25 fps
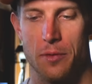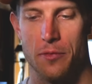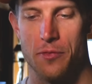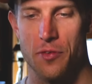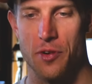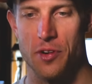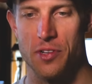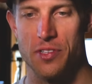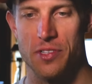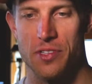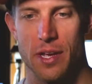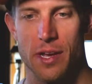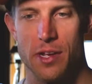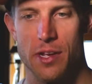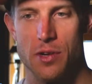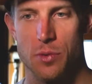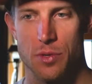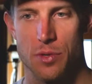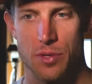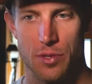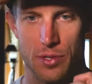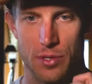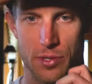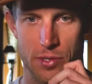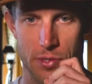The first stage
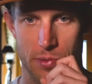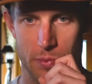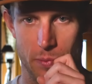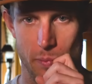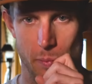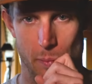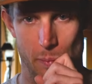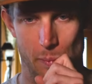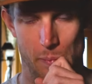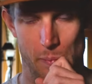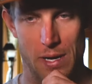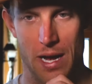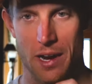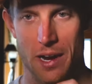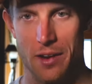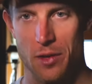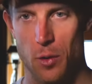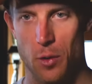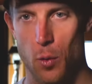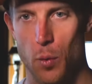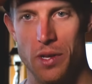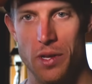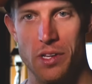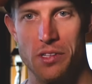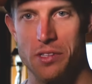was kind
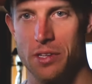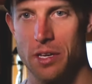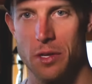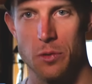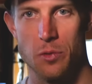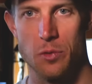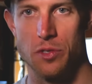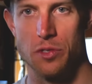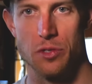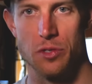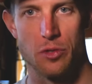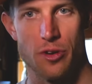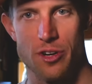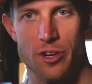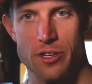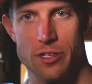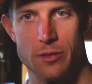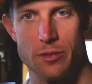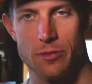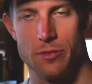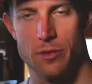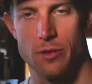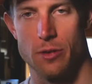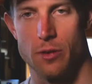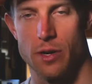of the queen stage, which is
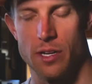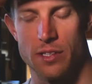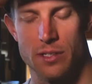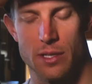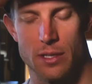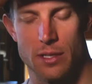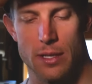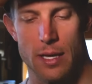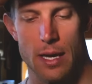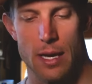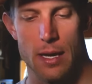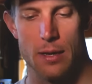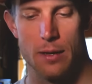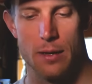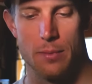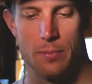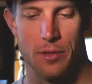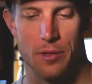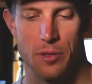crazy for a race like that,